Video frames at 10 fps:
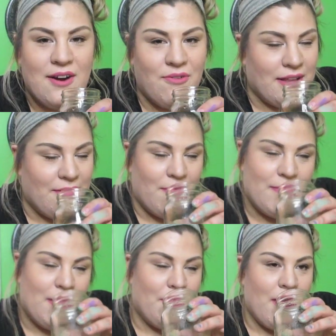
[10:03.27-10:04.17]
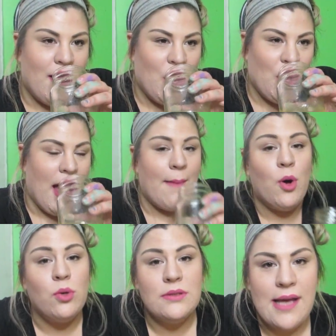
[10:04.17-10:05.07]
I don't really remember. I'm
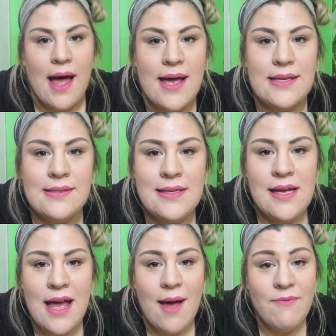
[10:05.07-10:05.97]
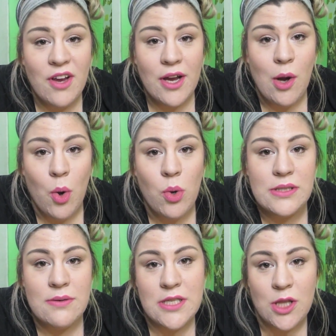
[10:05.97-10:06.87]
old, guys. I'm very
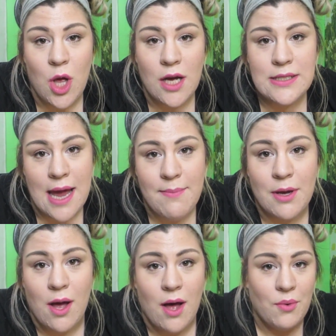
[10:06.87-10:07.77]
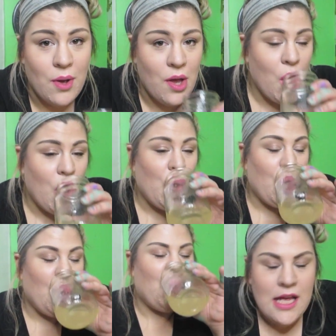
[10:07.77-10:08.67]
old. It was a long time ago.
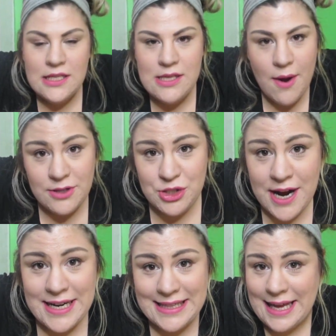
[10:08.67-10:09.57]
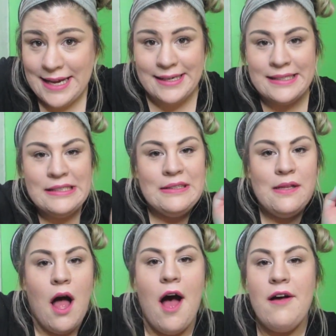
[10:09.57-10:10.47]
So I was trying to think
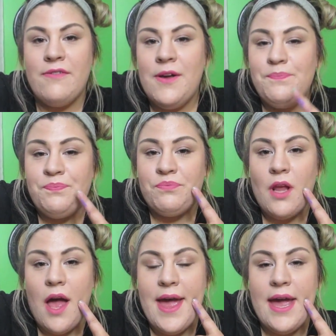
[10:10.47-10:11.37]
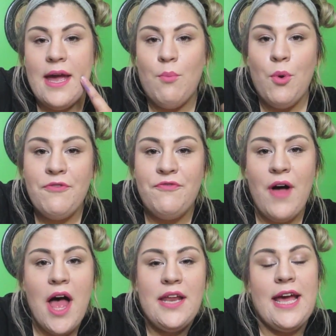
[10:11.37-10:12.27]
of a more
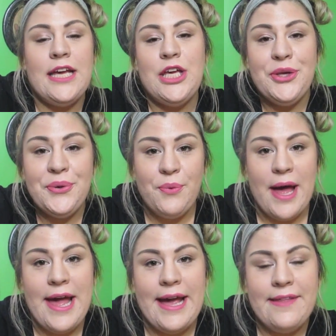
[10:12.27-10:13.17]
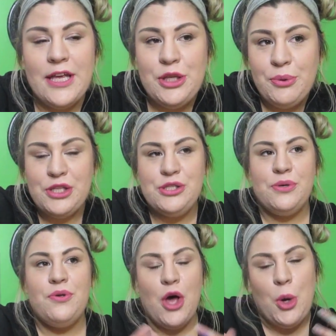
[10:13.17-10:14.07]
fun and cute way that you could
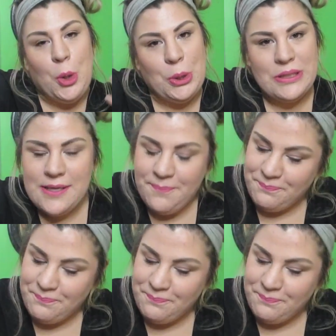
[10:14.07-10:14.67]
do the old